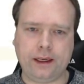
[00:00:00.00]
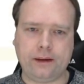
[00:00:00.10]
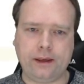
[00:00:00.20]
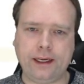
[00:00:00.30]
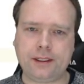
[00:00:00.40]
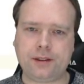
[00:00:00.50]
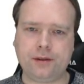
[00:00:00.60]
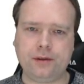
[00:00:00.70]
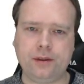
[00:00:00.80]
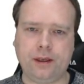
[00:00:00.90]
Yeah,
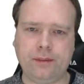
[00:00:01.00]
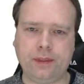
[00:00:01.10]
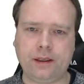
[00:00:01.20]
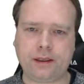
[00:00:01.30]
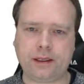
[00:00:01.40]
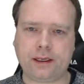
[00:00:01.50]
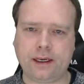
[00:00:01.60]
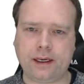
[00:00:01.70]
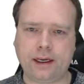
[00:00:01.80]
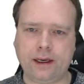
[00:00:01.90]
H2, Lombok,
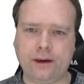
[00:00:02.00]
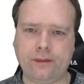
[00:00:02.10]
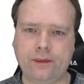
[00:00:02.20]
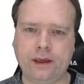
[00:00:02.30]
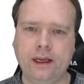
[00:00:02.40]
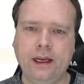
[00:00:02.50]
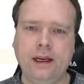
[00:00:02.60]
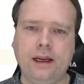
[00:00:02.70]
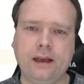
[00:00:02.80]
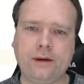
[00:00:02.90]
and
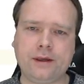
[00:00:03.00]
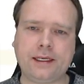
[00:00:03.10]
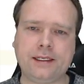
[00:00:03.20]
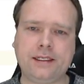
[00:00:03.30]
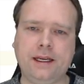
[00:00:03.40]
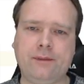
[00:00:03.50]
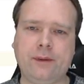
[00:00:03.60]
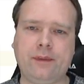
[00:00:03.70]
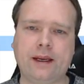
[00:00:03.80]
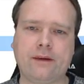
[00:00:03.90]
you can actually see I've
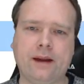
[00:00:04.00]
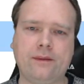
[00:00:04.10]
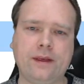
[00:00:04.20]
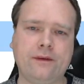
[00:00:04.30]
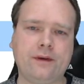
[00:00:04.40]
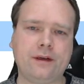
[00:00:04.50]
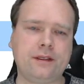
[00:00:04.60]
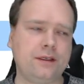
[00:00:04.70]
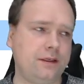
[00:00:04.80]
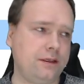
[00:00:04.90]
been playing around with different